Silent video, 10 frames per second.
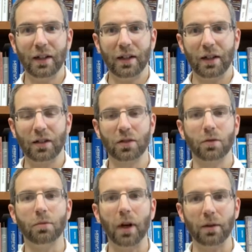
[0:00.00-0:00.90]
that just
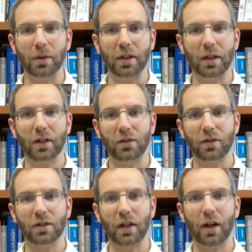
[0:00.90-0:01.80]
reminded me again of
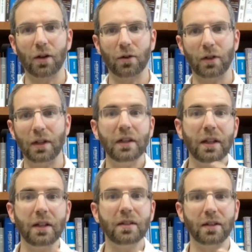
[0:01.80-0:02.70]
just how he
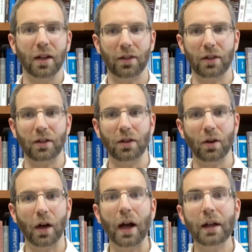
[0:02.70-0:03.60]
needs nothing. You
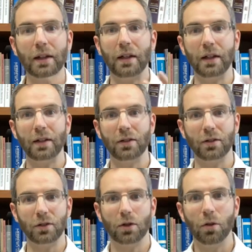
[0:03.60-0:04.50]
know, I need
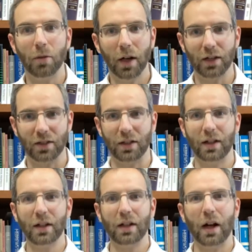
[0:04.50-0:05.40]
so much and
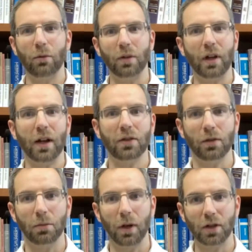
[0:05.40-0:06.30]
I rely
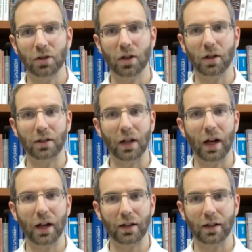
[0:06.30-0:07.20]
so much on
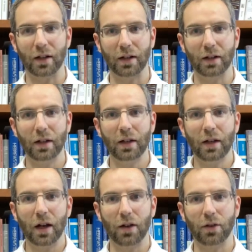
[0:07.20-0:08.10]
God and on
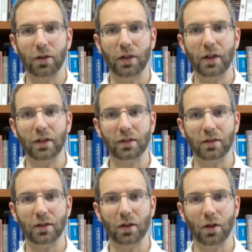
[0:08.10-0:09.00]
other
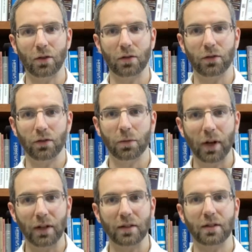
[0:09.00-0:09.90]
things, you know, to, for
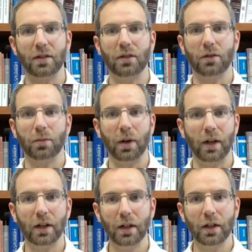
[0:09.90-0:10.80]
my existence, for
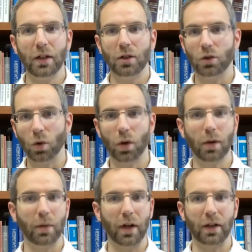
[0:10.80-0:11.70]
my joy,
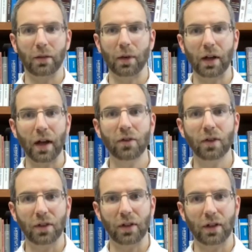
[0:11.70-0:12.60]
my, my
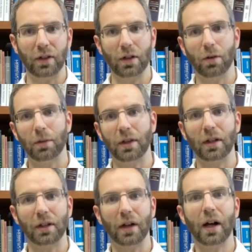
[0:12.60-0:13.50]
everything, you know, but
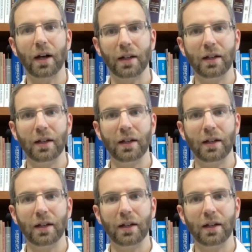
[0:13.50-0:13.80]
yet God,